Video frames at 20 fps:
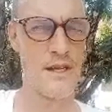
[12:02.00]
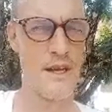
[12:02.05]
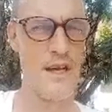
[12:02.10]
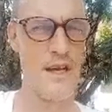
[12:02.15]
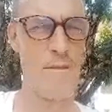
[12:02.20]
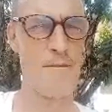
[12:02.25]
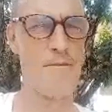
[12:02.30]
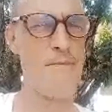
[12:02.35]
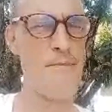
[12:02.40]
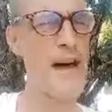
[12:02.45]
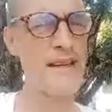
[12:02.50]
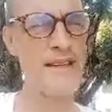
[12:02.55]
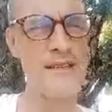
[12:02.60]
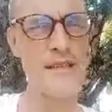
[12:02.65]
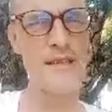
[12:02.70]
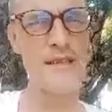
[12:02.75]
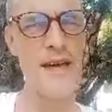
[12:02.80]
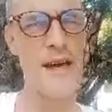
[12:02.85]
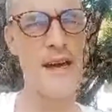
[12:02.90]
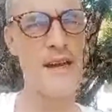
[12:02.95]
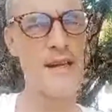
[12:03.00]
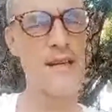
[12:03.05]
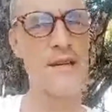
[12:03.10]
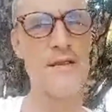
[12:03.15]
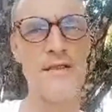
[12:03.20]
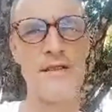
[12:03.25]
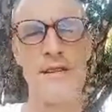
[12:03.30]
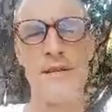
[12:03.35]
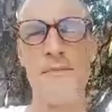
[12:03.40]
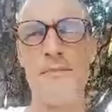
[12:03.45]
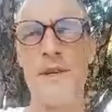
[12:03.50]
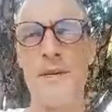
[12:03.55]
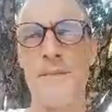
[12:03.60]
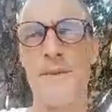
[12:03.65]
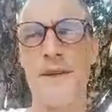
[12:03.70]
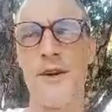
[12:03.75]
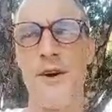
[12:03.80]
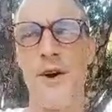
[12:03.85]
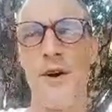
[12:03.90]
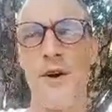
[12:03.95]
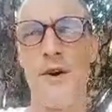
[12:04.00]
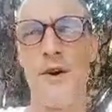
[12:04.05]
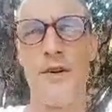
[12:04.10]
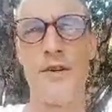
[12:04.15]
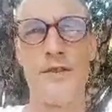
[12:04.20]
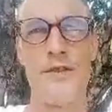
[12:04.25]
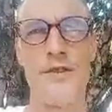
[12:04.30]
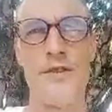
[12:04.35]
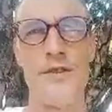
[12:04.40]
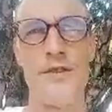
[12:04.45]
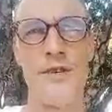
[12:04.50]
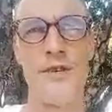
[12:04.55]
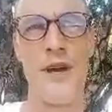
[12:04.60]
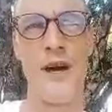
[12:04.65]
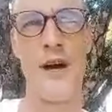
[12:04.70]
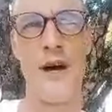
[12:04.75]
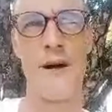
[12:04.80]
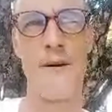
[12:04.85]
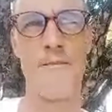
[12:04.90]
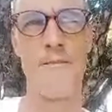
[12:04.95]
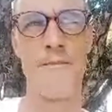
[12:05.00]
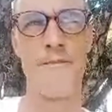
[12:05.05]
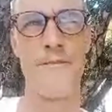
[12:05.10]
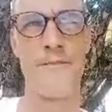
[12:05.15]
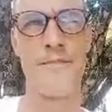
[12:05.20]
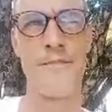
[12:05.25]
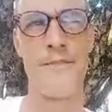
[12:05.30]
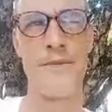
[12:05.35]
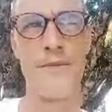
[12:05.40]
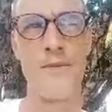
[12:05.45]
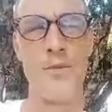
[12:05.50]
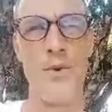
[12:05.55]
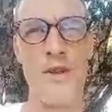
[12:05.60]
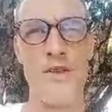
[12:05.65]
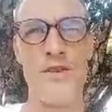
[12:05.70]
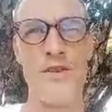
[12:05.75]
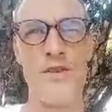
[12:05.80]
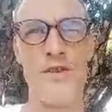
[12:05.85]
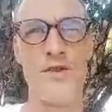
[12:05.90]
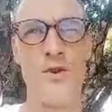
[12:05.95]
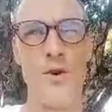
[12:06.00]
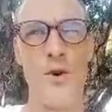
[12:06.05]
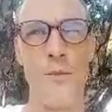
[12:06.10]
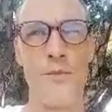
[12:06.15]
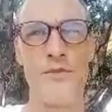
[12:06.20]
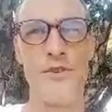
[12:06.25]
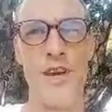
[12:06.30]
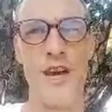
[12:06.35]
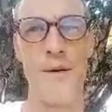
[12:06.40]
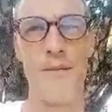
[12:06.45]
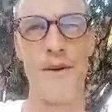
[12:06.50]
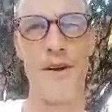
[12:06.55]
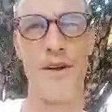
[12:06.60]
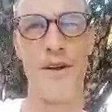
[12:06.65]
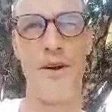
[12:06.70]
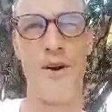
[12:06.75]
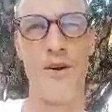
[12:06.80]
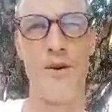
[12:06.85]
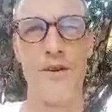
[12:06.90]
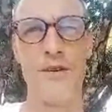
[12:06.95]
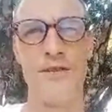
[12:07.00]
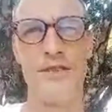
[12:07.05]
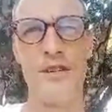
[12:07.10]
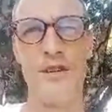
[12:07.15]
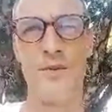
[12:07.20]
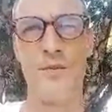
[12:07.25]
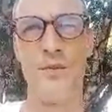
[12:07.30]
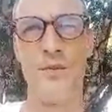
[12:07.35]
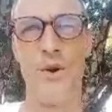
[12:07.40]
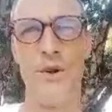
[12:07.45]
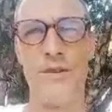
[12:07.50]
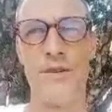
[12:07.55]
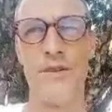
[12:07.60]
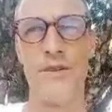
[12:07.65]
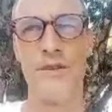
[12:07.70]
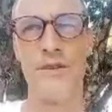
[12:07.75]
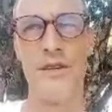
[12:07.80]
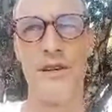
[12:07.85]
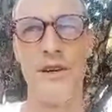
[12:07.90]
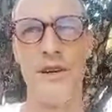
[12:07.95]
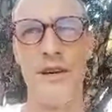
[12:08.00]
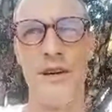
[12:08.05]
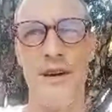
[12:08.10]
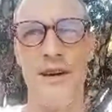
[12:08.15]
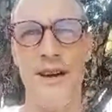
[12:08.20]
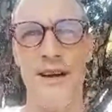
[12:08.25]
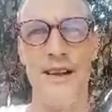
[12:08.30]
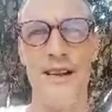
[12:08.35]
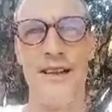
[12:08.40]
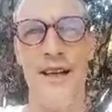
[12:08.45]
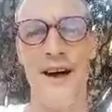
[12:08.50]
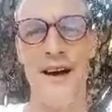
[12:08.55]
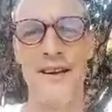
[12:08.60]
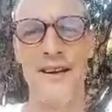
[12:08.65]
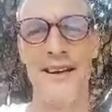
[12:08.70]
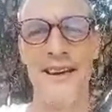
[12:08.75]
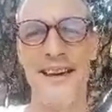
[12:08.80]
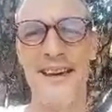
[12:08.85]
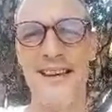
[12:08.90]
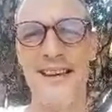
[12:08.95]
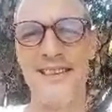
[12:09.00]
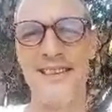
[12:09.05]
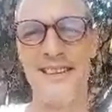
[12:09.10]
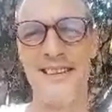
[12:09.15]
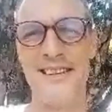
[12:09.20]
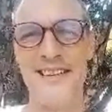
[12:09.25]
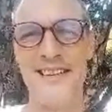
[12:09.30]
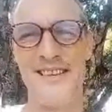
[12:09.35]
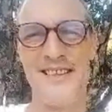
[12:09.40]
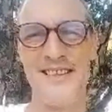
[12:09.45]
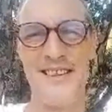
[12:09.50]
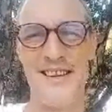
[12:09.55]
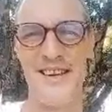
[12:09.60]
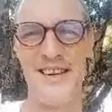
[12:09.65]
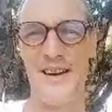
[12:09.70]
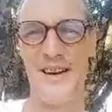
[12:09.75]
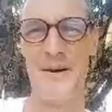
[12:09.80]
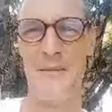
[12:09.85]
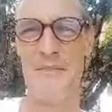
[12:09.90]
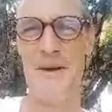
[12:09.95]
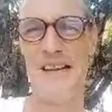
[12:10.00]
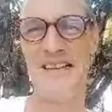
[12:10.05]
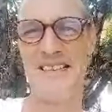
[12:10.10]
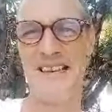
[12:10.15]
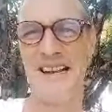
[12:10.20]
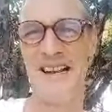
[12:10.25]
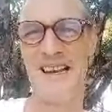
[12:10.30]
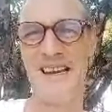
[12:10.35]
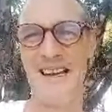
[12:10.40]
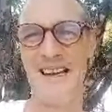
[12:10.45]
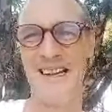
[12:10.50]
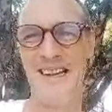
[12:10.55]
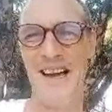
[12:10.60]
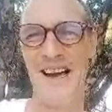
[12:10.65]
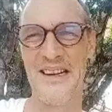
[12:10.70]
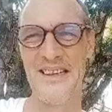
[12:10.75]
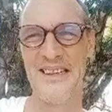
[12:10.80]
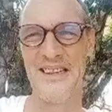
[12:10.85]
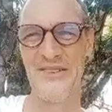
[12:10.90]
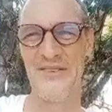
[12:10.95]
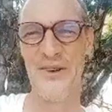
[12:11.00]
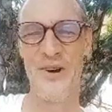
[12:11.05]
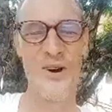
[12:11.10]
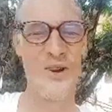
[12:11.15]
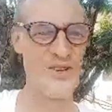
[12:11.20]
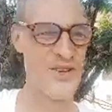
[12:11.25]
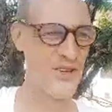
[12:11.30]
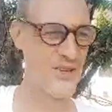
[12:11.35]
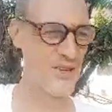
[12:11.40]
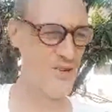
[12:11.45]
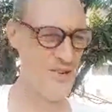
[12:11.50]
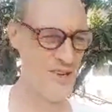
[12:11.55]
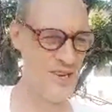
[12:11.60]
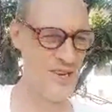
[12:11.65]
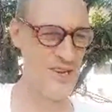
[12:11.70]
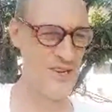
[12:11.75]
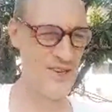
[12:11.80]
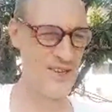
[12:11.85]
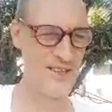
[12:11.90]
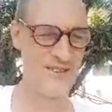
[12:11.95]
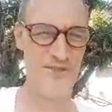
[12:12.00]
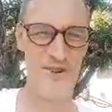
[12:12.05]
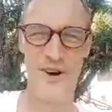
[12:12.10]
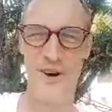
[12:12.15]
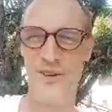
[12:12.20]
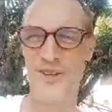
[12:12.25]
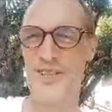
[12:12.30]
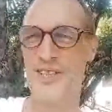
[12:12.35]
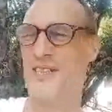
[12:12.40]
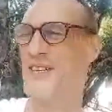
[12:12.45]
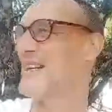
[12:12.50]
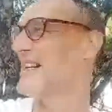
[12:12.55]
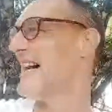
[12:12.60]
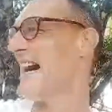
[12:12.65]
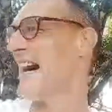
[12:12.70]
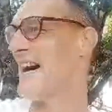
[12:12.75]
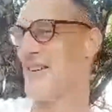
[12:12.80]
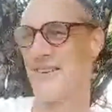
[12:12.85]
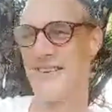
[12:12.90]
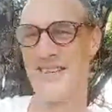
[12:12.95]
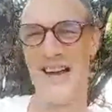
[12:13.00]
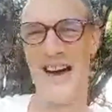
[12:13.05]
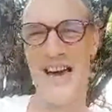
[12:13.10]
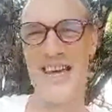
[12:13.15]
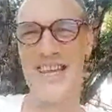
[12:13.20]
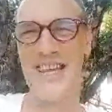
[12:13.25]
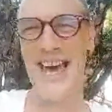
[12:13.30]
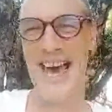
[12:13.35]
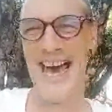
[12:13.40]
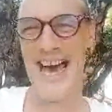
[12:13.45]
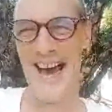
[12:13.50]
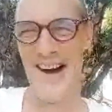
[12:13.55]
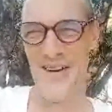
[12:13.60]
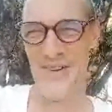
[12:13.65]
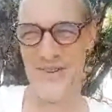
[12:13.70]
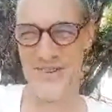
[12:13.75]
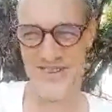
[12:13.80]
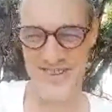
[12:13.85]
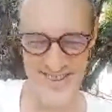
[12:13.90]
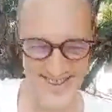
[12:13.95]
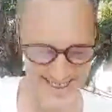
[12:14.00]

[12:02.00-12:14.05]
abandoned that simply because with storms coming along, didn't want the lightning hitting this, basically a lightning rod or an earthing rod outside the house.